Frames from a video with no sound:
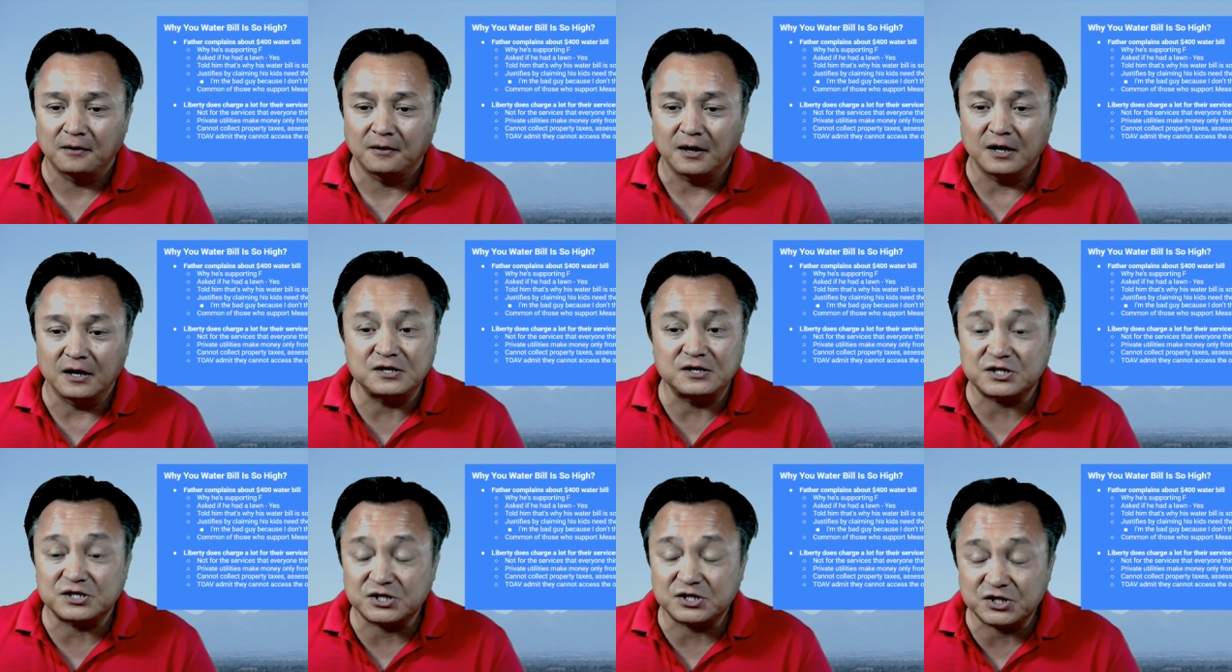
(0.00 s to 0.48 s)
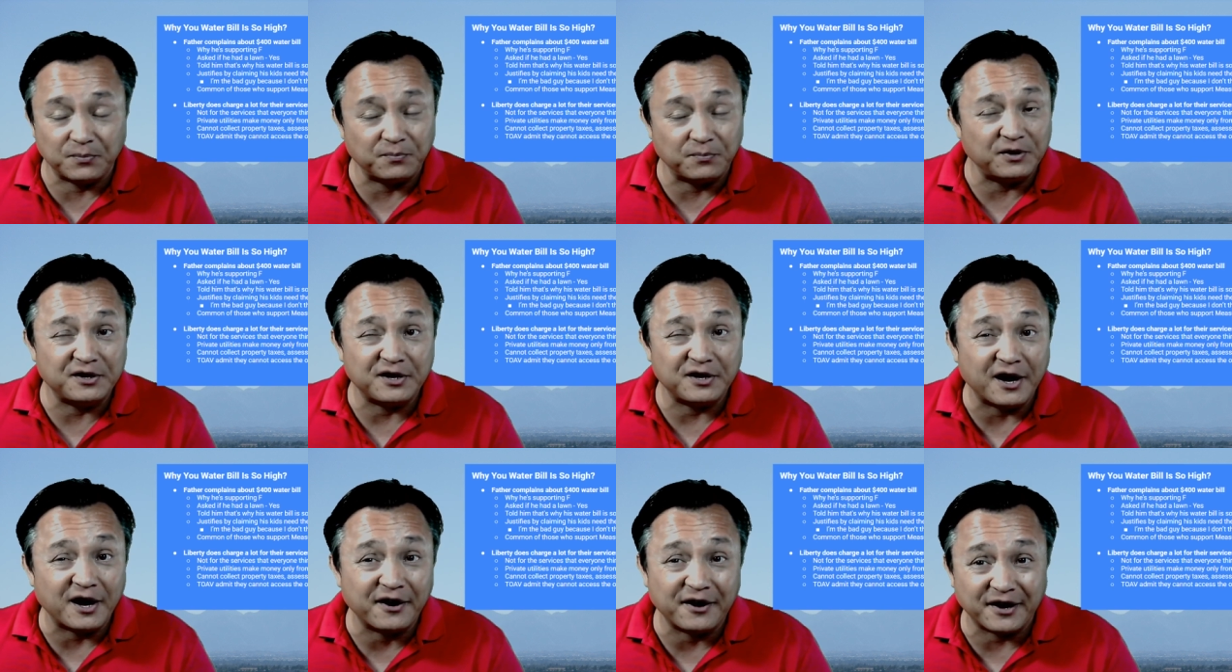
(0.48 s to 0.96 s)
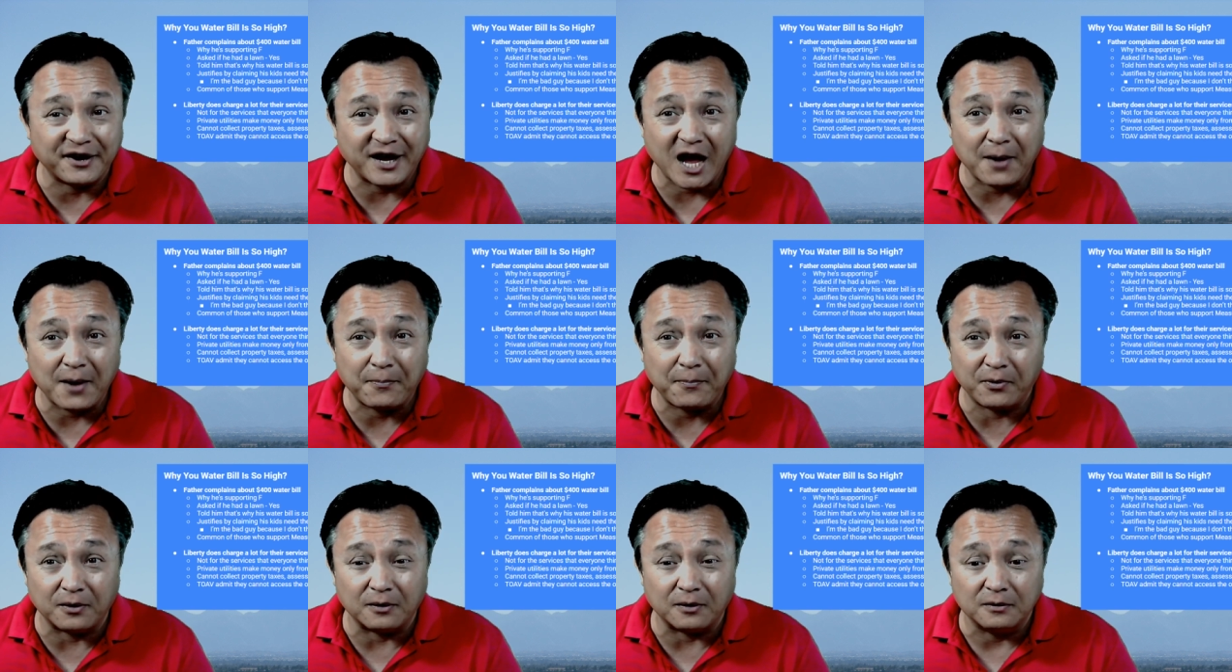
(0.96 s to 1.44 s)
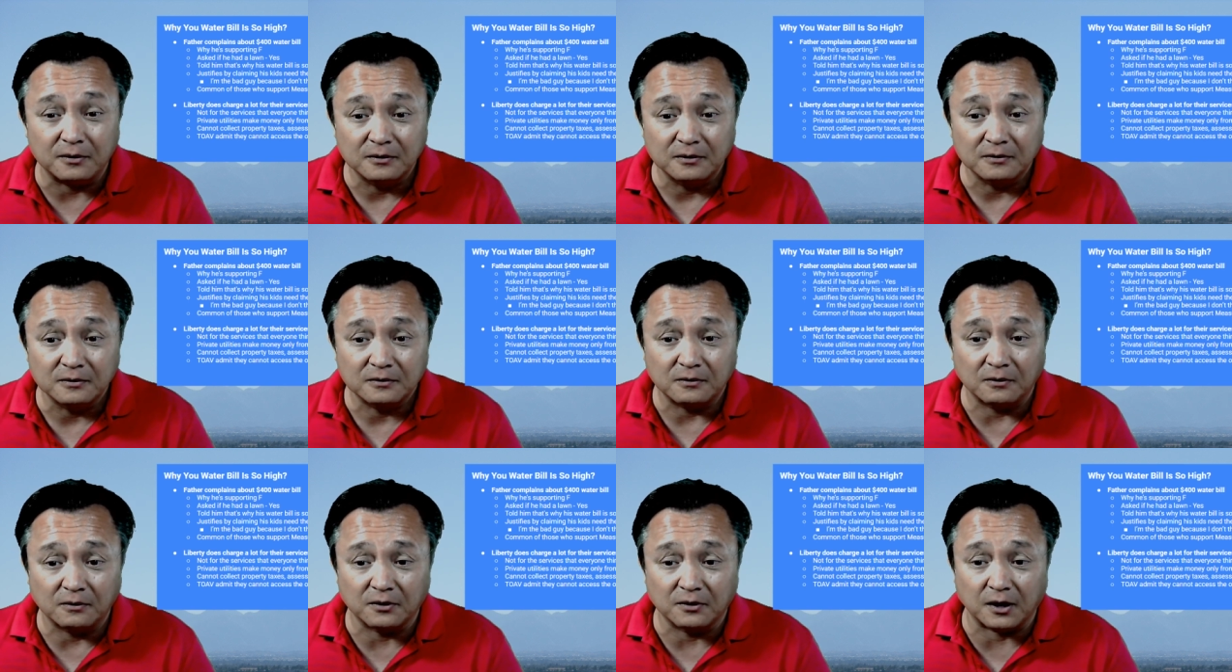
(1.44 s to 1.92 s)
It's just simply not going to happen.
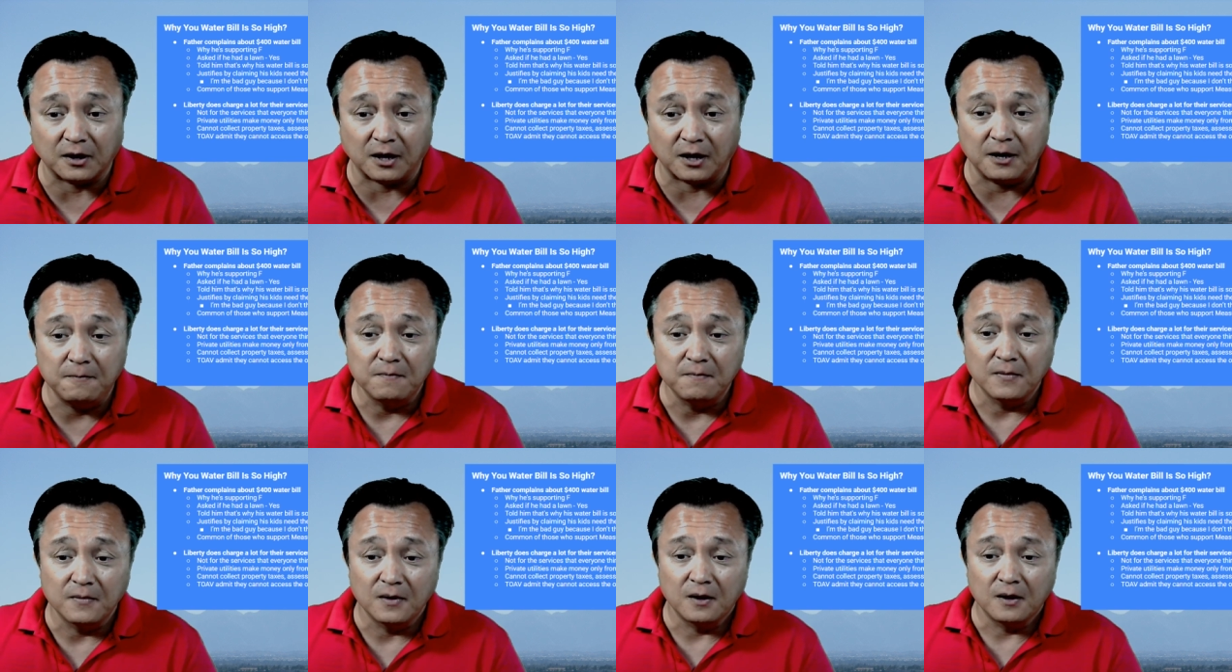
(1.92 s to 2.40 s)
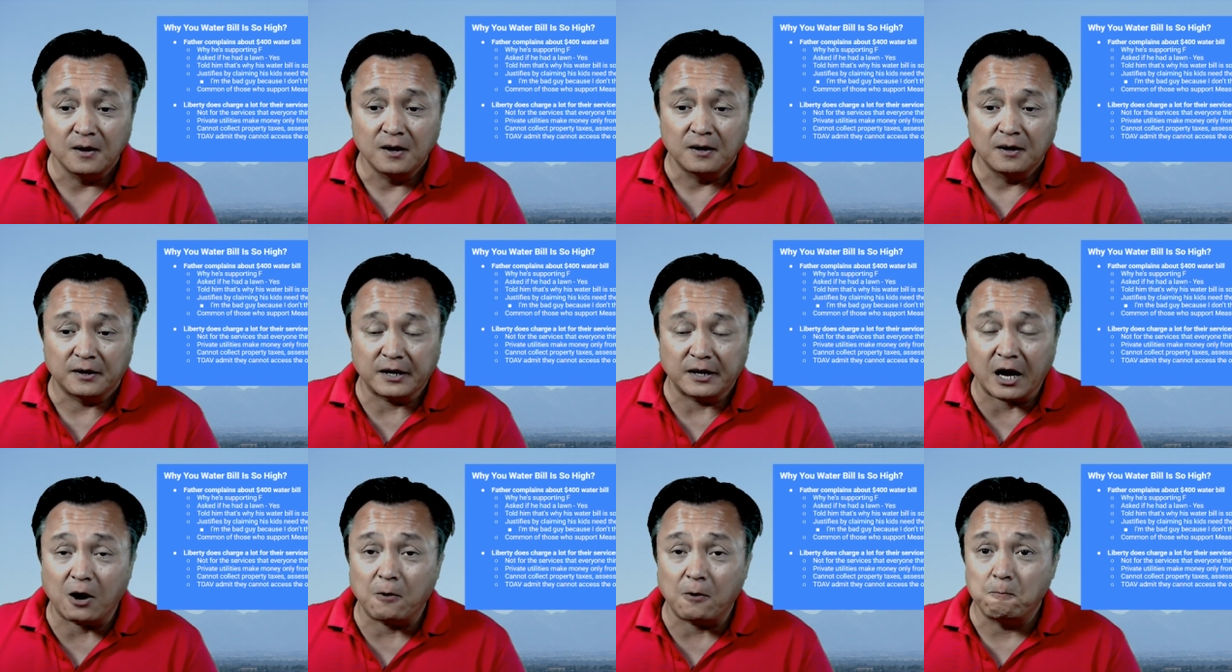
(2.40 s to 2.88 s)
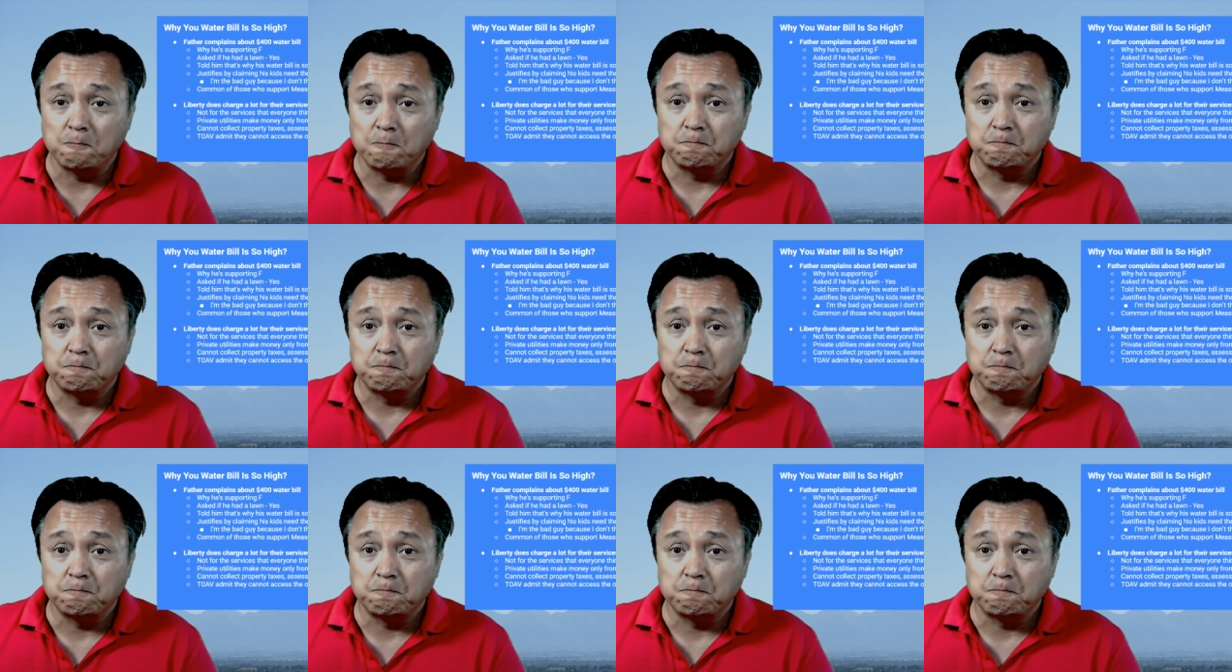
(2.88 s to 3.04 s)
Okay, now